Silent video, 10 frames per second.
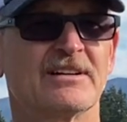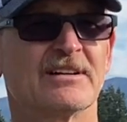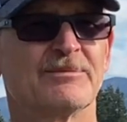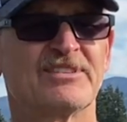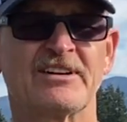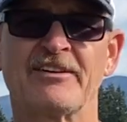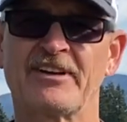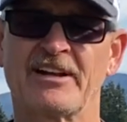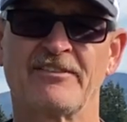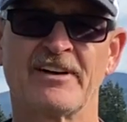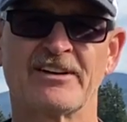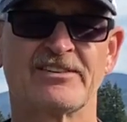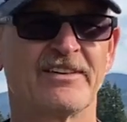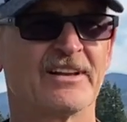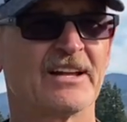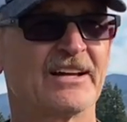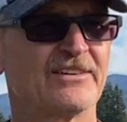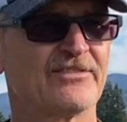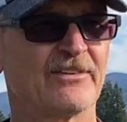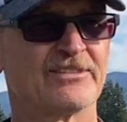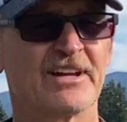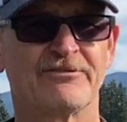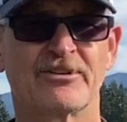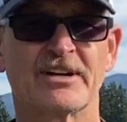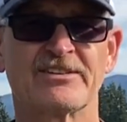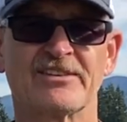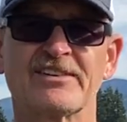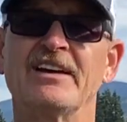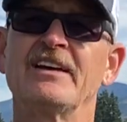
significant events in the life of St. Francis.